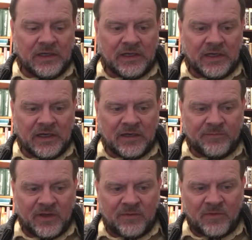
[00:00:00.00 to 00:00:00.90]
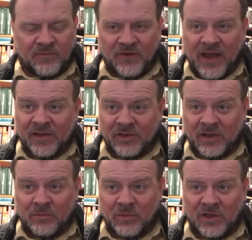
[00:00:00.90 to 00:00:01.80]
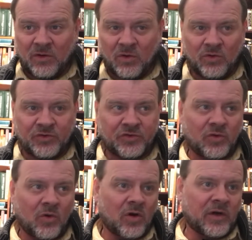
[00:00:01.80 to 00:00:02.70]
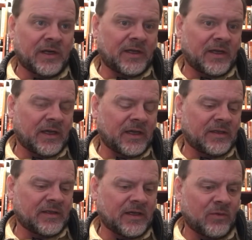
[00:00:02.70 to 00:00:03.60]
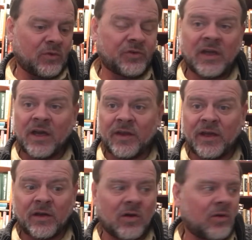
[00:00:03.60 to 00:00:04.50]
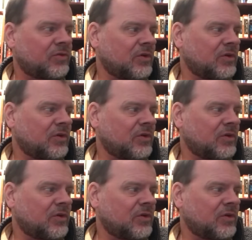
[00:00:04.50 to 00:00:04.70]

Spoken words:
I'm fascinated by the whole story, and we'll see how that goes.